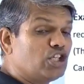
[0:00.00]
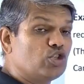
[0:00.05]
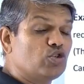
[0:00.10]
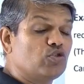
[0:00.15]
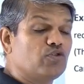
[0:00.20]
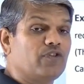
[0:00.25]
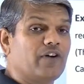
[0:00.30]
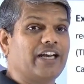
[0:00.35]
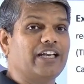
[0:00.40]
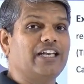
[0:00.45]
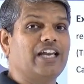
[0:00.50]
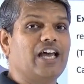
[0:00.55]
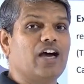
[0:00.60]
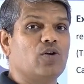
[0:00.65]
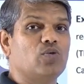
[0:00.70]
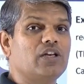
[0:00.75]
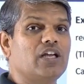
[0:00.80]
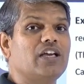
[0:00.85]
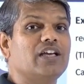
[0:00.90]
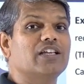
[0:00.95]
to find
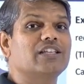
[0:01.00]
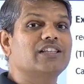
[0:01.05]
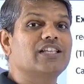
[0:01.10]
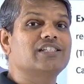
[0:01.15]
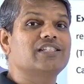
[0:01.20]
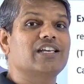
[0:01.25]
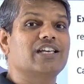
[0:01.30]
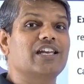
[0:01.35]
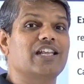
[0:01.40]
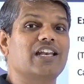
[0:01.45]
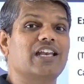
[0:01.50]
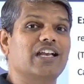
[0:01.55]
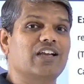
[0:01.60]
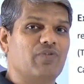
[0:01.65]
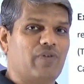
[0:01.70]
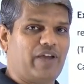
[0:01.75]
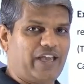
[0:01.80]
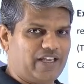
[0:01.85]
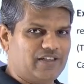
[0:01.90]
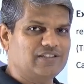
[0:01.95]
out the generic
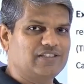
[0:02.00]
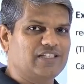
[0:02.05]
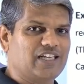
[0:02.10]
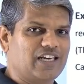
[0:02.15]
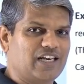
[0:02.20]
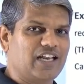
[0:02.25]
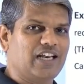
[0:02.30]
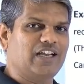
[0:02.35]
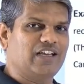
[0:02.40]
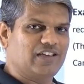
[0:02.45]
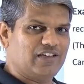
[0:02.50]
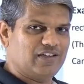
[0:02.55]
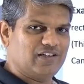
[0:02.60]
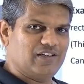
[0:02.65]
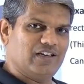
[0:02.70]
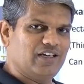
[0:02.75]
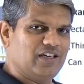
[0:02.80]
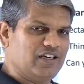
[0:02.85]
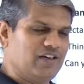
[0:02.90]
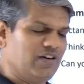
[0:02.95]

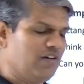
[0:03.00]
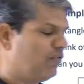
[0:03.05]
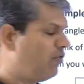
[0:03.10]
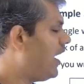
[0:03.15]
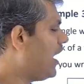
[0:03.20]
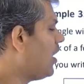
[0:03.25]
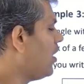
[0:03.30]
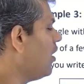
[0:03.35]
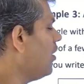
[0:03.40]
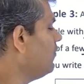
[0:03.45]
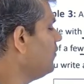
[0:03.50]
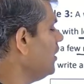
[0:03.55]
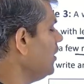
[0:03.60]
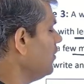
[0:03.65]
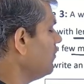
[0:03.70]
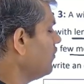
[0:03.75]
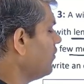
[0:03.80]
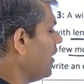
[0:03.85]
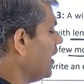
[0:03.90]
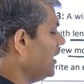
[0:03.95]
way of
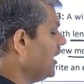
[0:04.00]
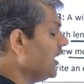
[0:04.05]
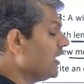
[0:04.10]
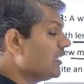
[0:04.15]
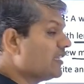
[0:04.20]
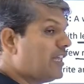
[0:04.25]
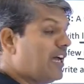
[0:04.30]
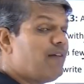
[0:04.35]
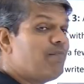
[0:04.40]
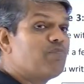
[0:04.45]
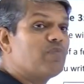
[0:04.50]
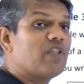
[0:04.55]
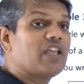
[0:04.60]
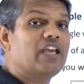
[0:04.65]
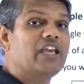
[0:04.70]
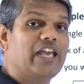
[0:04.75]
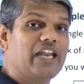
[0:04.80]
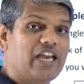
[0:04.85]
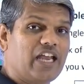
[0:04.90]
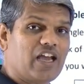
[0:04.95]
finding the
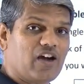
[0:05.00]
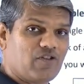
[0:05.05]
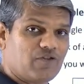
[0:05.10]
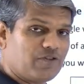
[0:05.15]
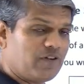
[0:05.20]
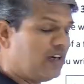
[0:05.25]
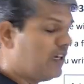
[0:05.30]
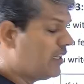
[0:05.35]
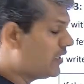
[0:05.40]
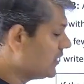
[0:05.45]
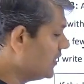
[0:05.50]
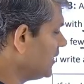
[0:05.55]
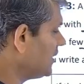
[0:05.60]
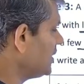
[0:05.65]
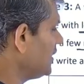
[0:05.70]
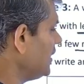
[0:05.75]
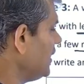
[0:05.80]
area of this